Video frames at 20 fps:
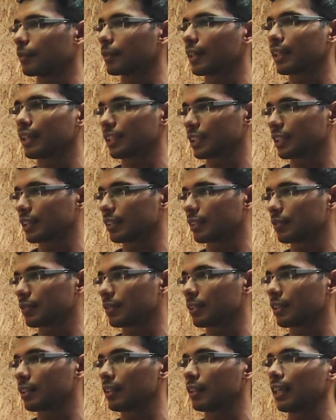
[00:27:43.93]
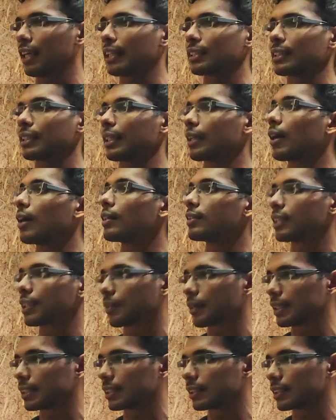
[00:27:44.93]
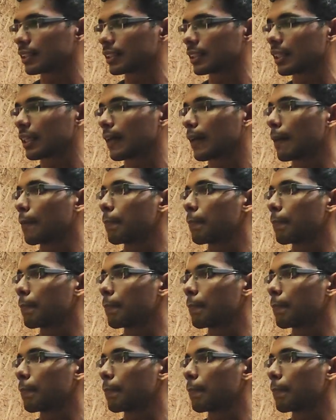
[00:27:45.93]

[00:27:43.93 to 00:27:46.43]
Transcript: conditions, whether it has any consequences.